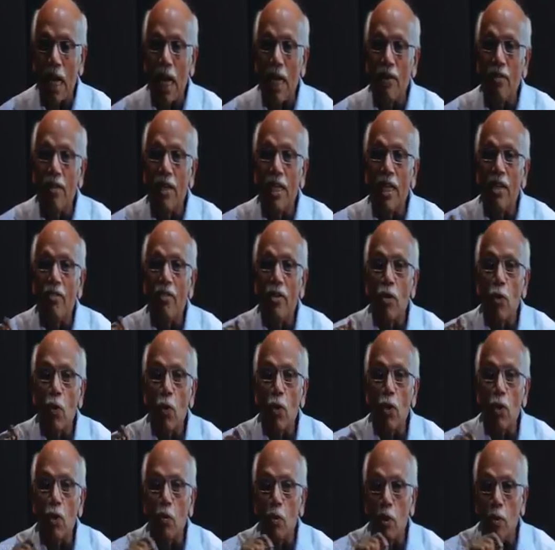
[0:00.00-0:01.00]
I will give a
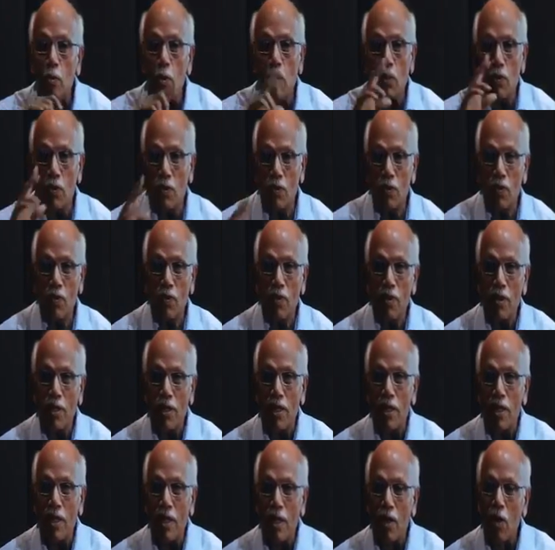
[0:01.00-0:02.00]
note to Prabodh
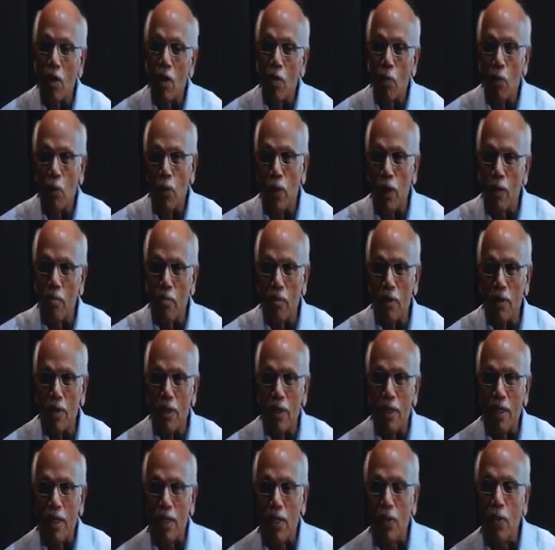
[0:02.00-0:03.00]
or Poonam.
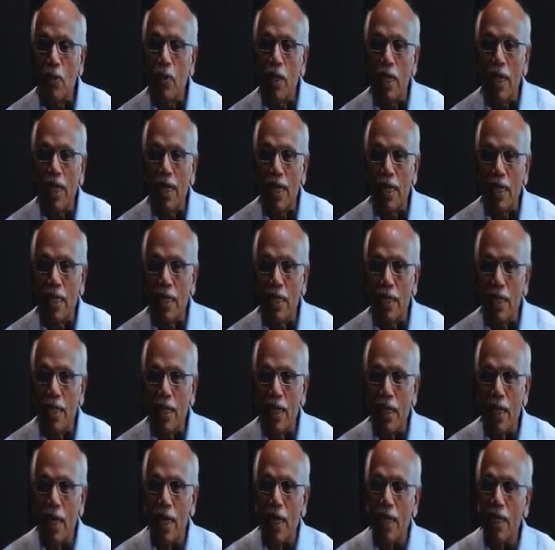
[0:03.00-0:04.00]
You take it
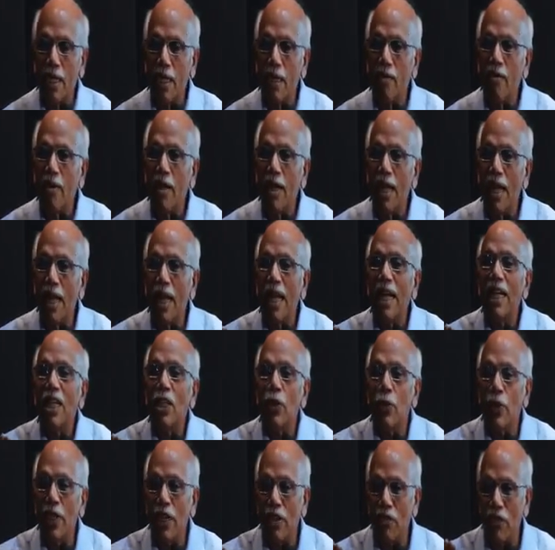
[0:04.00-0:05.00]
and they will let
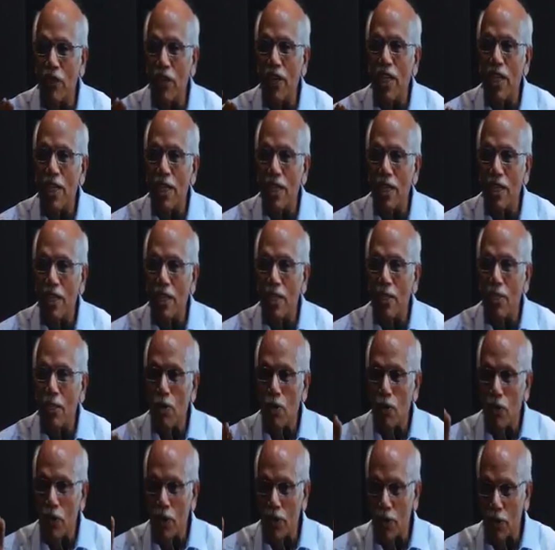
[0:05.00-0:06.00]
you in free.
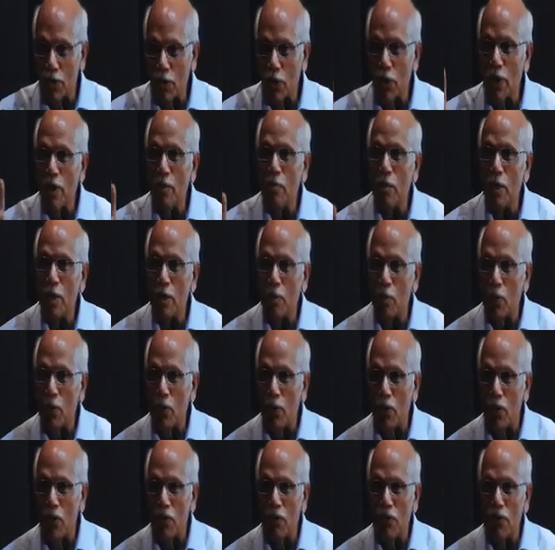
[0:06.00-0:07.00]
So for showing me the
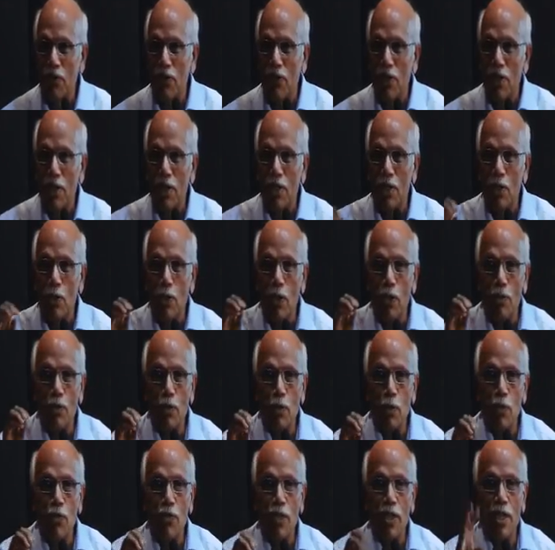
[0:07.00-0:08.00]
post office, you have
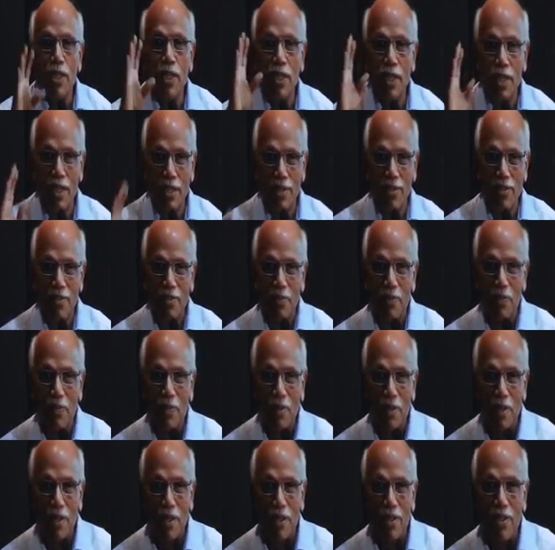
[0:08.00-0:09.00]
2 free tickets.
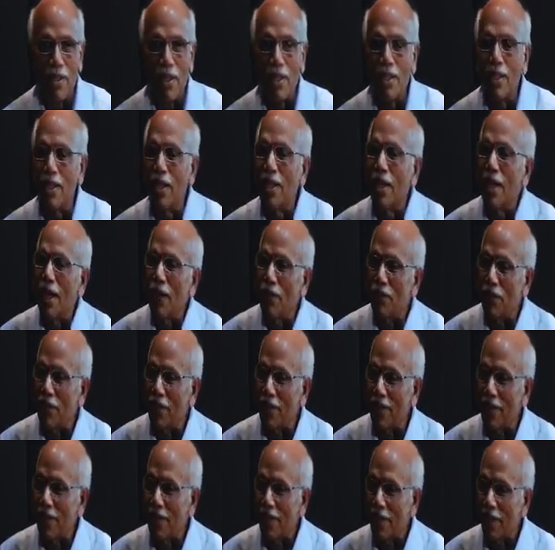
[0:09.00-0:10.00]
Children
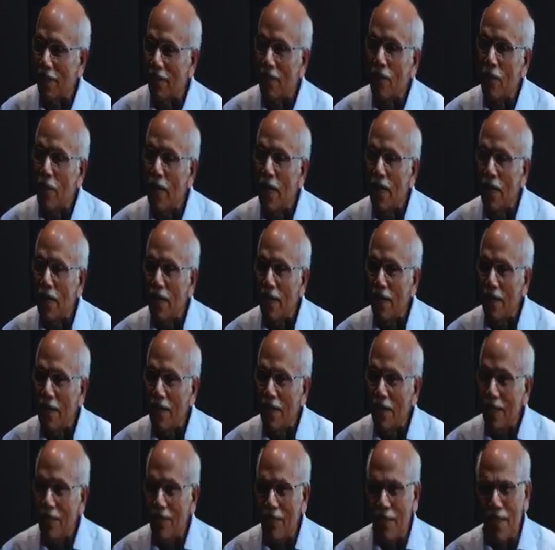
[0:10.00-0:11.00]
laughed. He said, why?
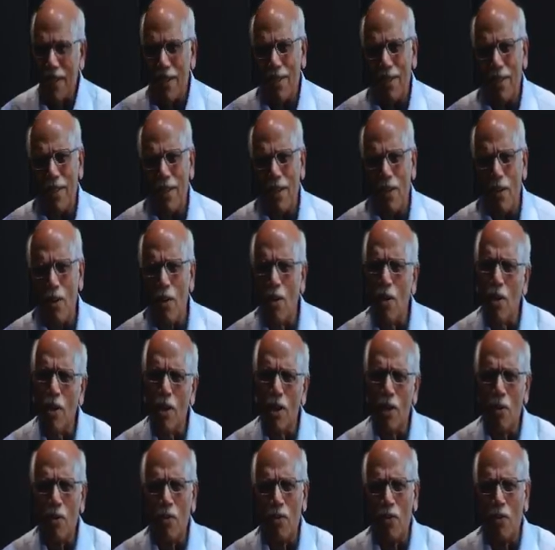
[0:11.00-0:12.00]
Sir, there are a
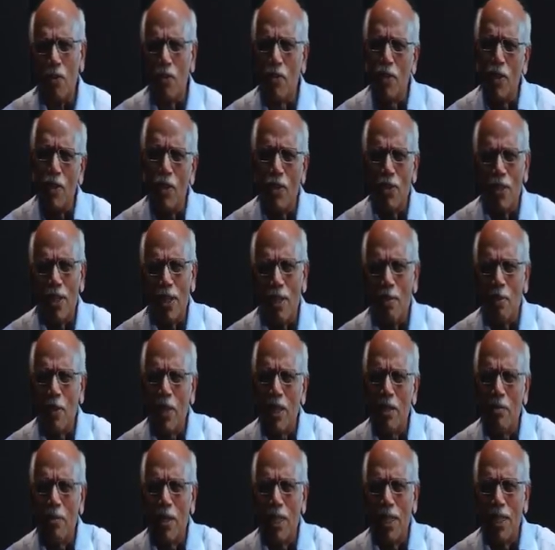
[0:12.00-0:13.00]
lot of fellows like
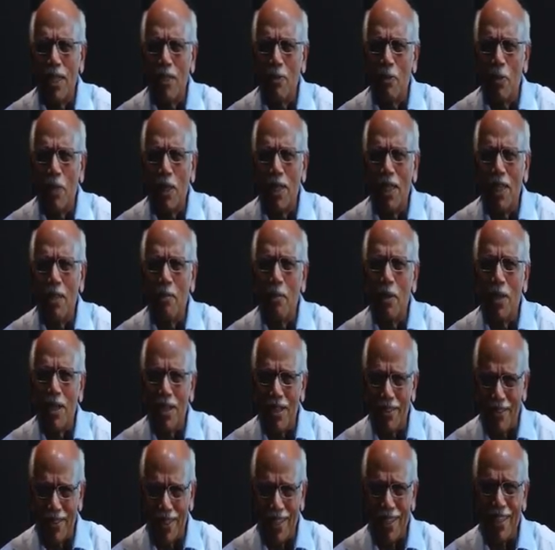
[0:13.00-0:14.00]
B.M. Hegde speaking, but
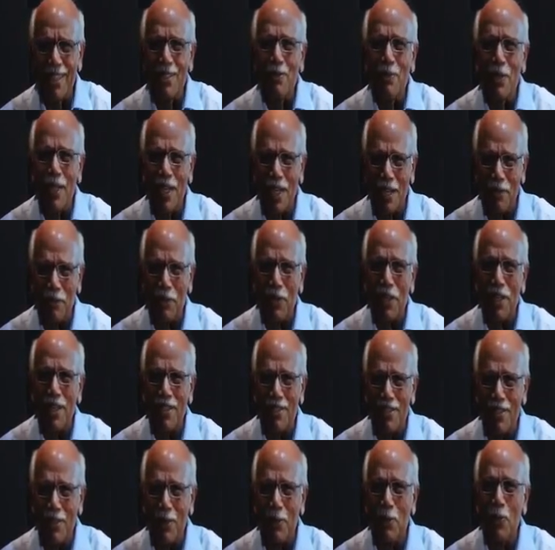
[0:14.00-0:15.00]
listening is very
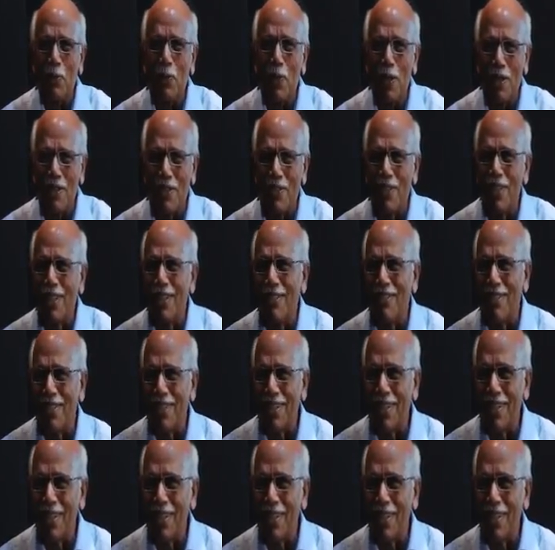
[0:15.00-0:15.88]
difficult, sir. Who wants to listen?